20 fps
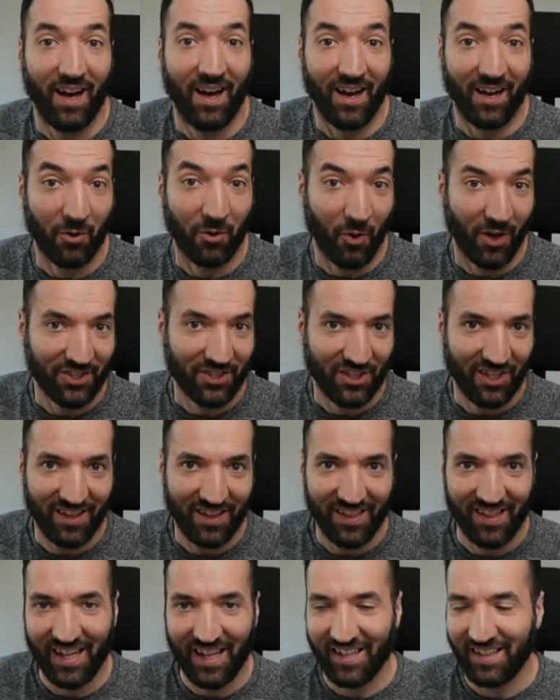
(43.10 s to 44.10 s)

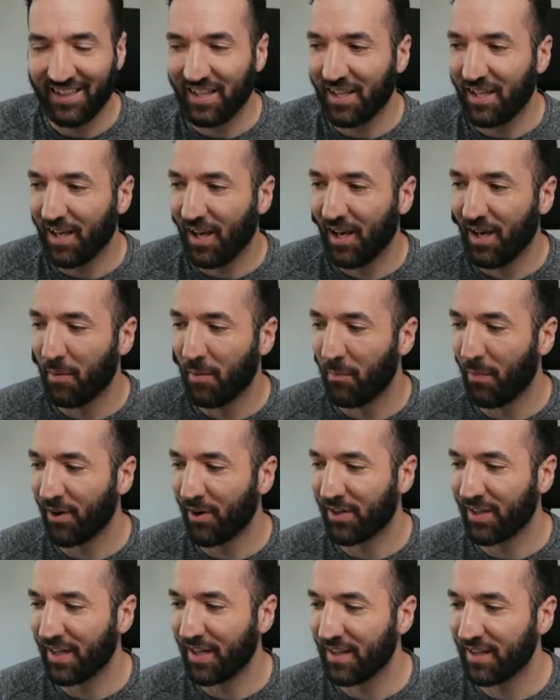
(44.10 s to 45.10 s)
questions that the
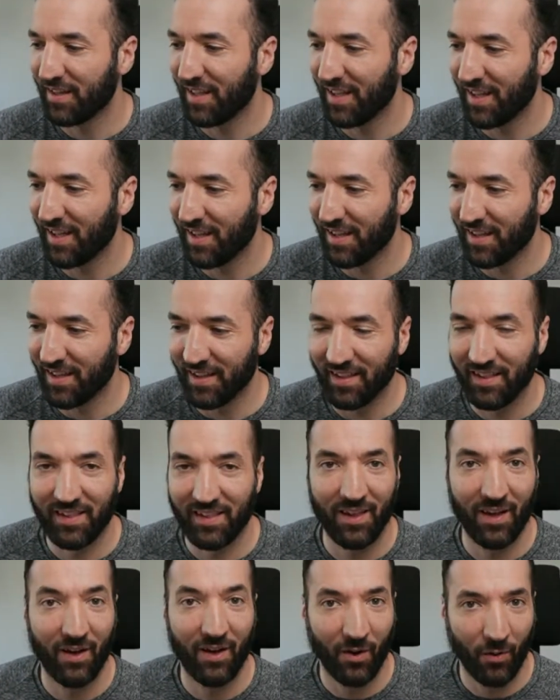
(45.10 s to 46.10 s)
market is
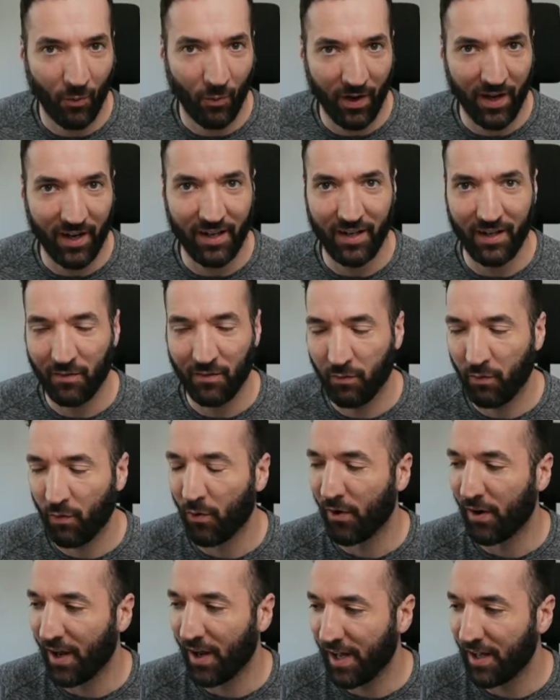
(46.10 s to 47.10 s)
waiting
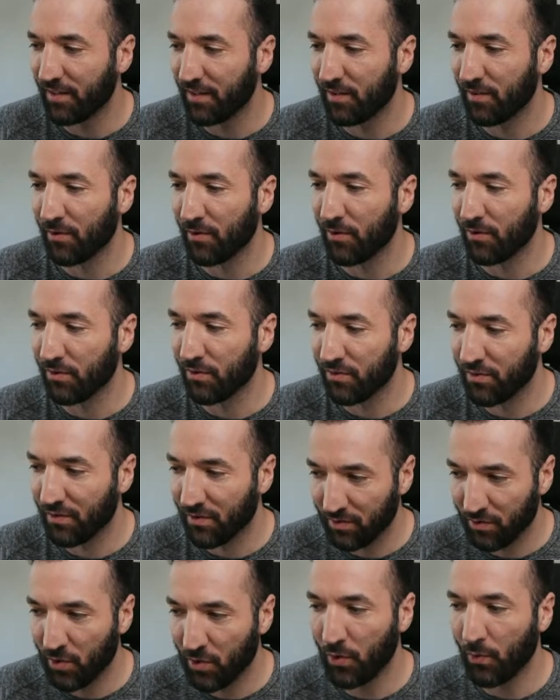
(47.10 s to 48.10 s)
for answers
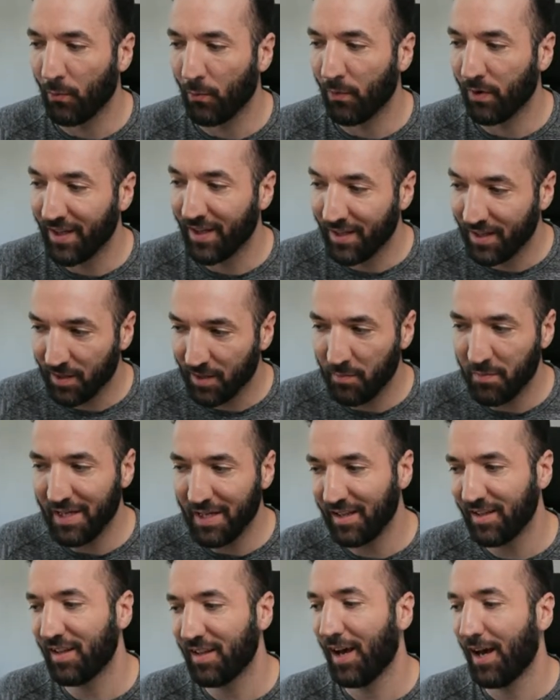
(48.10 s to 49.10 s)
to. In the
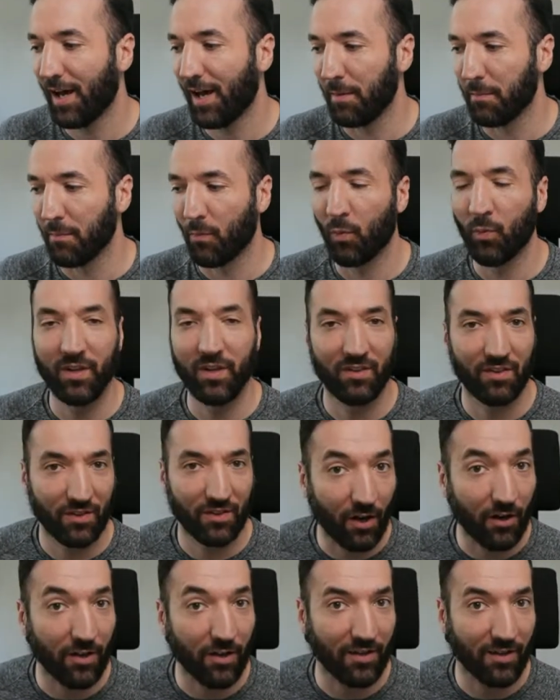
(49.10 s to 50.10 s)
meantime, we
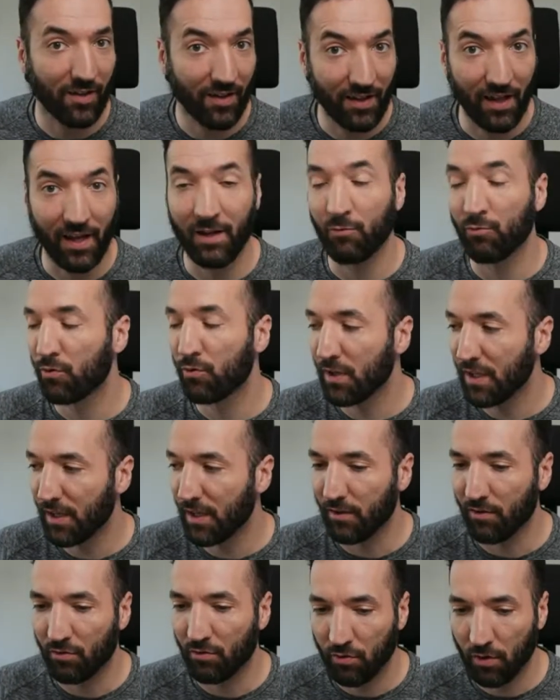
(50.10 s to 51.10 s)
started today really
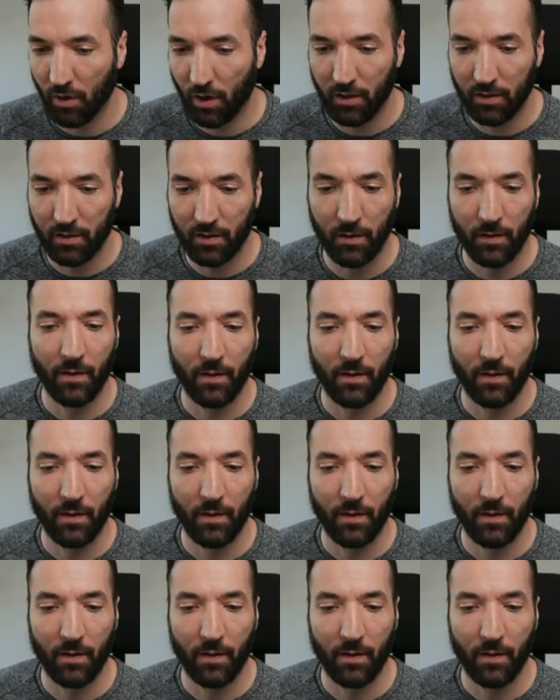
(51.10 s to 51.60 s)
strong